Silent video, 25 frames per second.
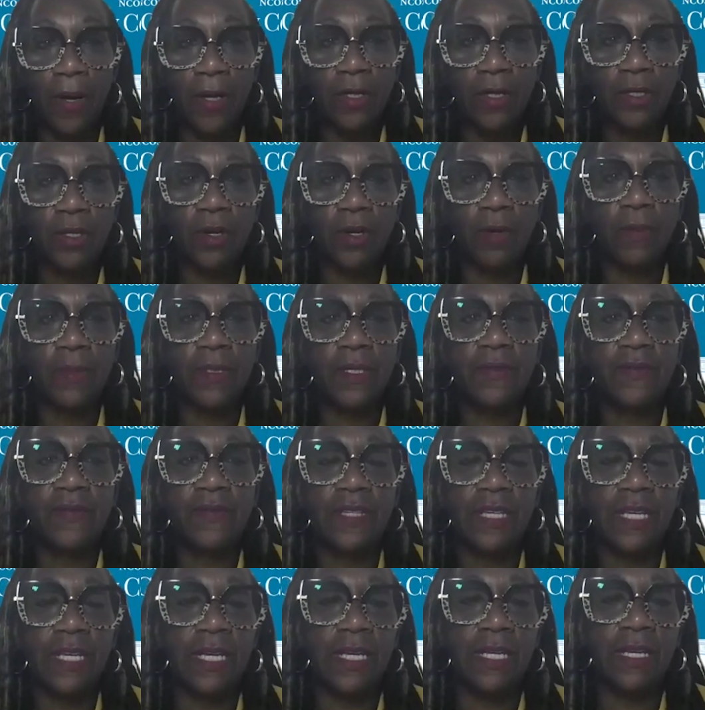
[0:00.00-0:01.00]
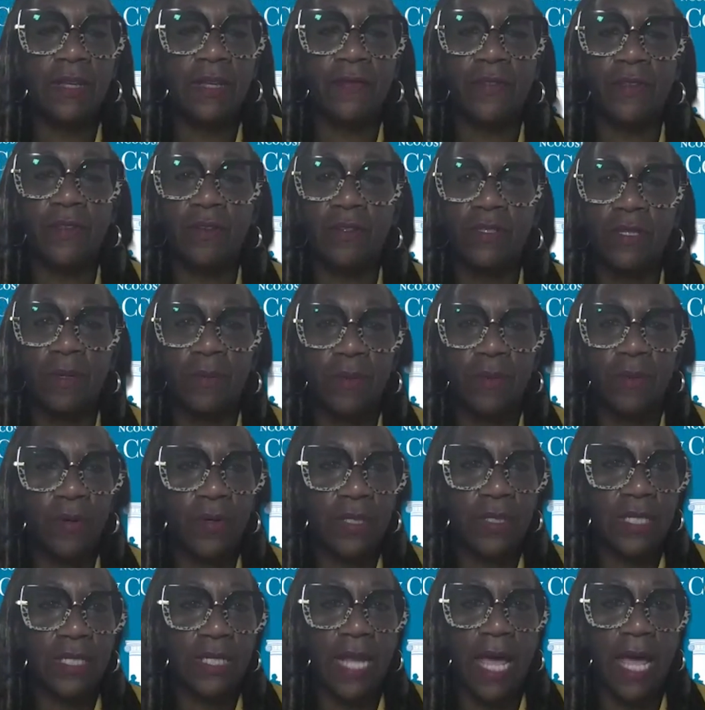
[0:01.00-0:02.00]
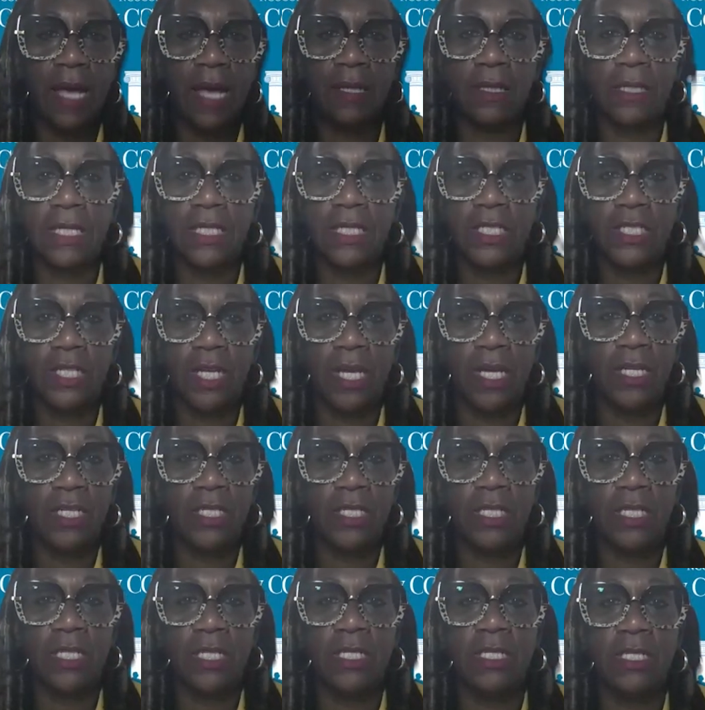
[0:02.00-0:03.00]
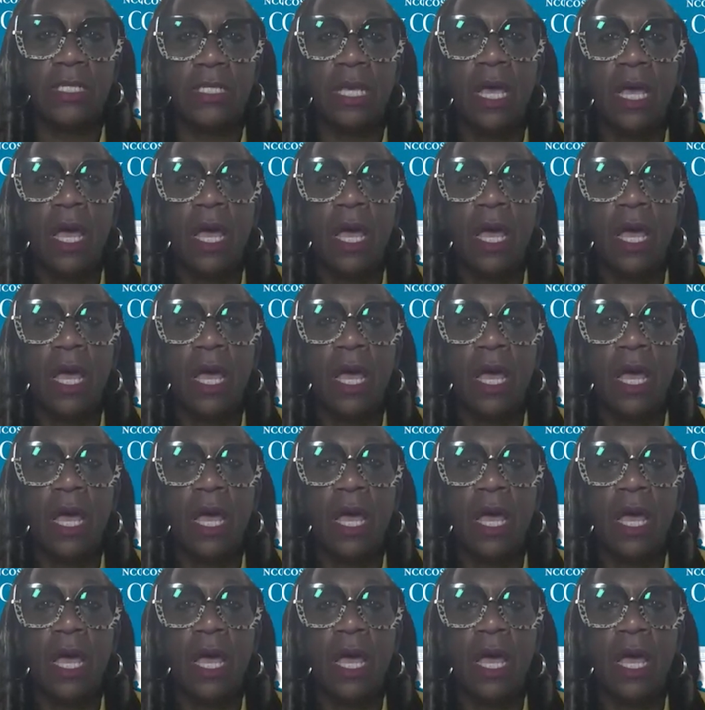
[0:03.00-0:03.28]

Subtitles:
in terms of seeing if there's some personality changes